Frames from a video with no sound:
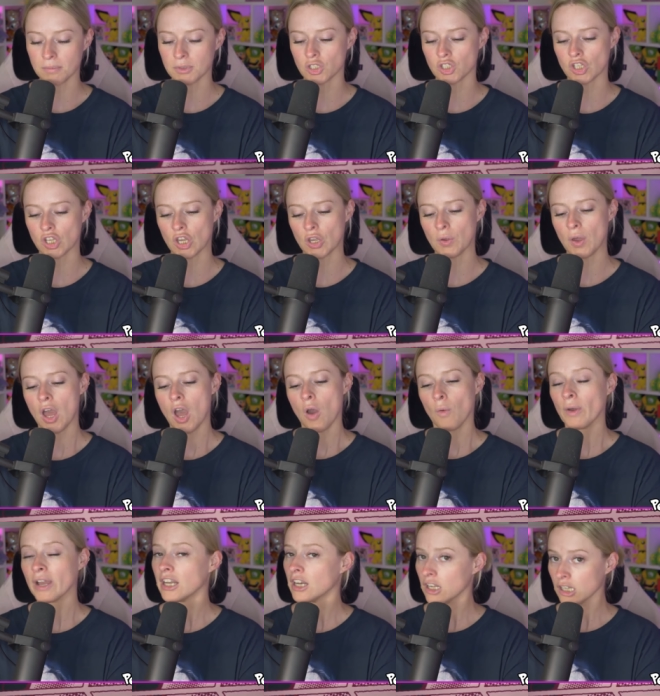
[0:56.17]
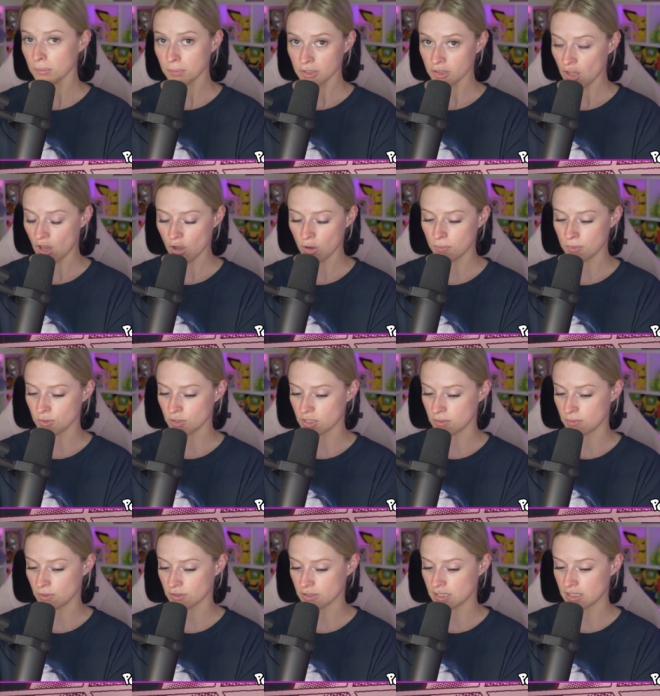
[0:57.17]
2. We're going to open the whole
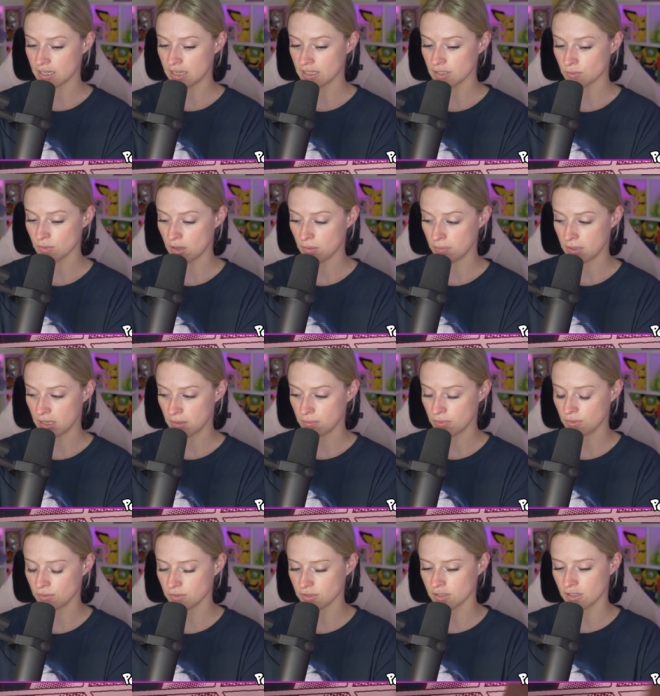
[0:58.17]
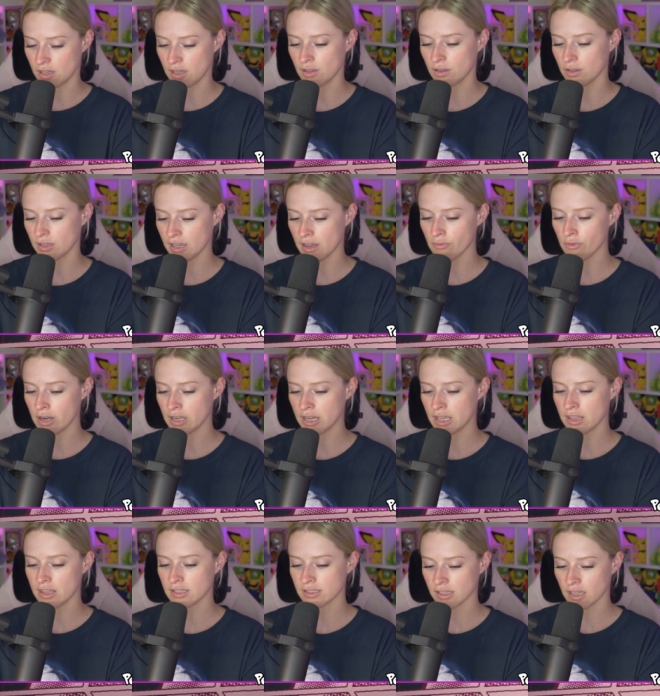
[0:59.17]
booster box today as well, people, so get
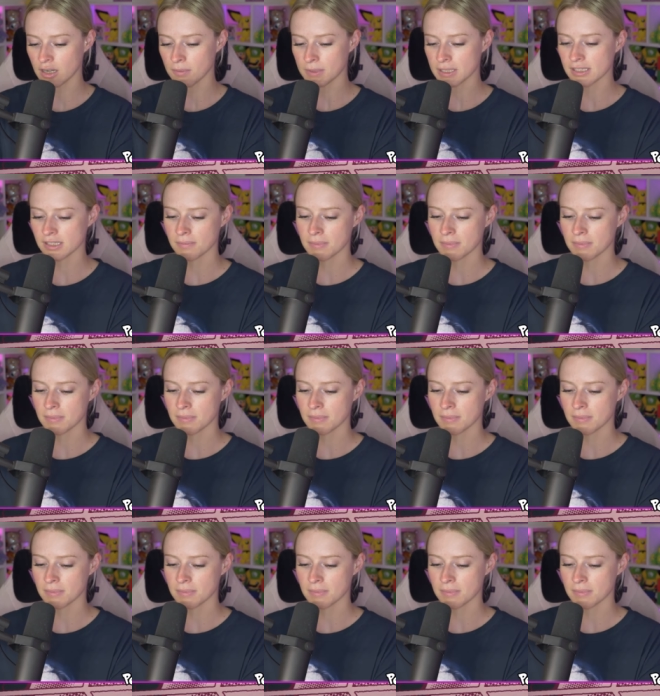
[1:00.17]
ready. There's going to be some